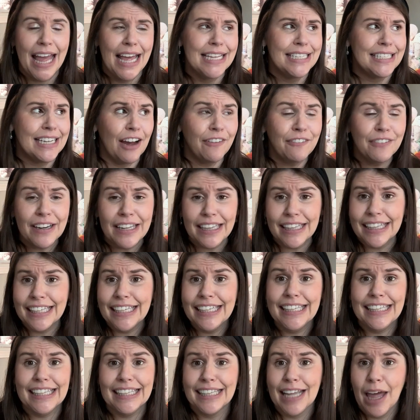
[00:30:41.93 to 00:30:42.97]

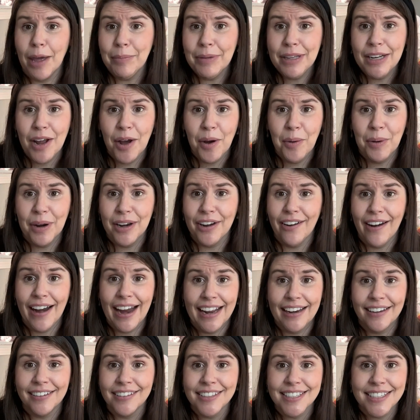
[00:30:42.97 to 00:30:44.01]
Definitely let me know what your
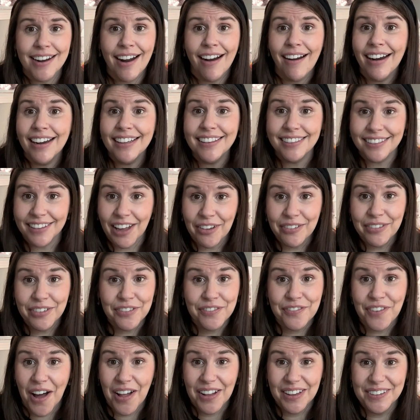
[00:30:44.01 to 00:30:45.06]
handles are. I'd love to
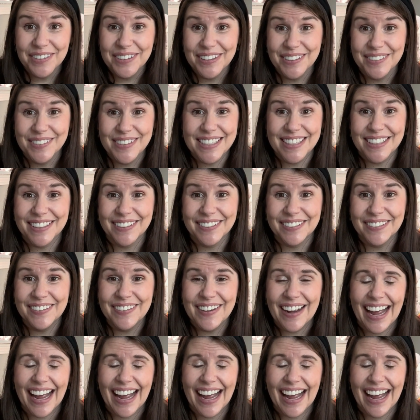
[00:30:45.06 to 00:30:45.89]
follow you too.